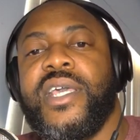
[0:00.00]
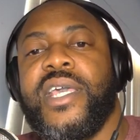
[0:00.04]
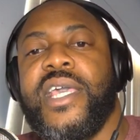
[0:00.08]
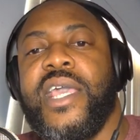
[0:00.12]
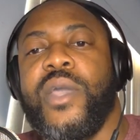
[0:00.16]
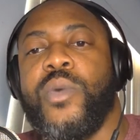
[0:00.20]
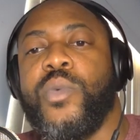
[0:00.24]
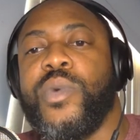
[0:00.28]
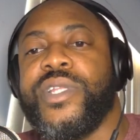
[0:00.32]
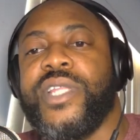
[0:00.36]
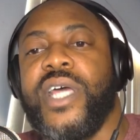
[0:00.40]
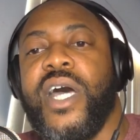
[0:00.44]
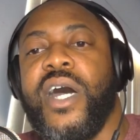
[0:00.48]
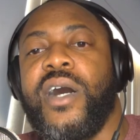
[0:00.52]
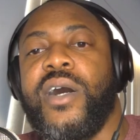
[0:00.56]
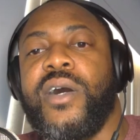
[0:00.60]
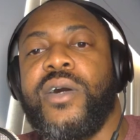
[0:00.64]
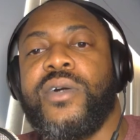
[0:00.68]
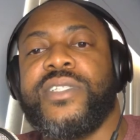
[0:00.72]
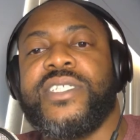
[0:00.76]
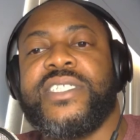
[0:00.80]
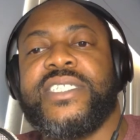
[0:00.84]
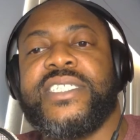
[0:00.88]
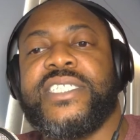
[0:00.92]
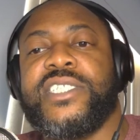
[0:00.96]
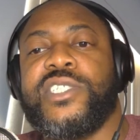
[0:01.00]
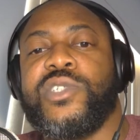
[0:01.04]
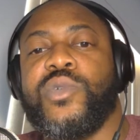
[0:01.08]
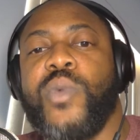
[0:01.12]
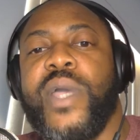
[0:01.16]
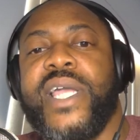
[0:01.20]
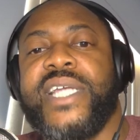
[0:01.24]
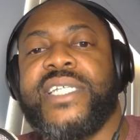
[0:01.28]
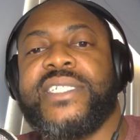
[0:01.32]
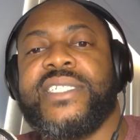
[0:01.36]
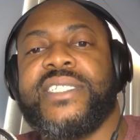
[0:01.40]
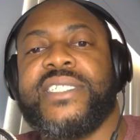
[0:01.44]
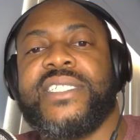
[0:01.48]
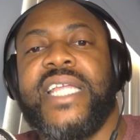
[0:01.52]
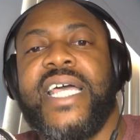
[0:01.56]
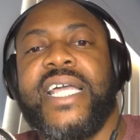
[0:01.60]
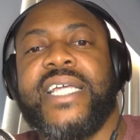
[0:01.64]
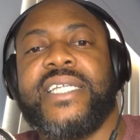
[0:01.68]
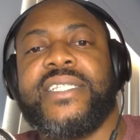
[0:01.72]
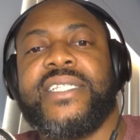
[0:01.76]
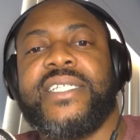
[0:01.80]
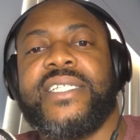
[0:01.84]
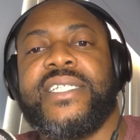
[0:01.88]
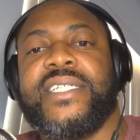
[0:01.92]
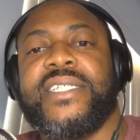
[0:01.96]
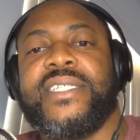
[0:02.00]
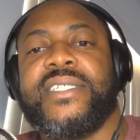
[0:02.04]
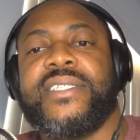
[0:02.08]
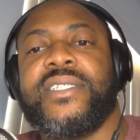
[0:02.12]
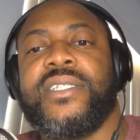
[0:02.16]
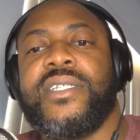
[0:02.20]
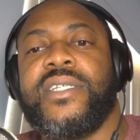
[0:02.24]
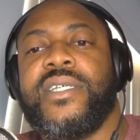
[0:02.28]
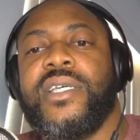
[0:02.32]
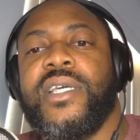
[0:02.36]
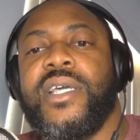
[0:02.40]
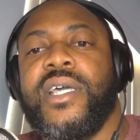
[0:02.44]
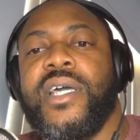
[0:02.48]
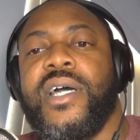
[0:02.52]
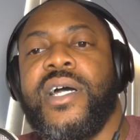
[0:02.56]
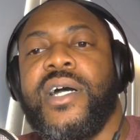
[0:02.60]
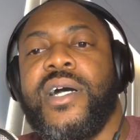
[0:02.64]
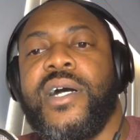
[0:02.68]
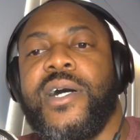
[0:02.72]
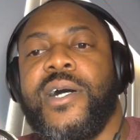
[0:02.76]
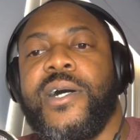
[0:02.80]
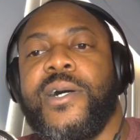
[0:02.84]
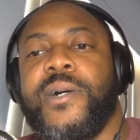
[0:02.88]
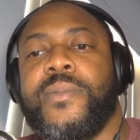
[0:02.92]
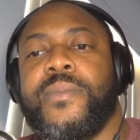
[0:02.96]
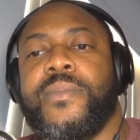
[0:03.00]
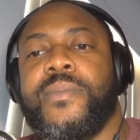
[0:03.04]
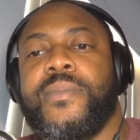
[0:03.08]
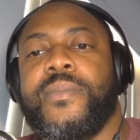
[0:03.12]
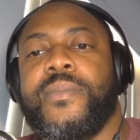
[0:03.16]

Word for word: And with all the situations like these, um,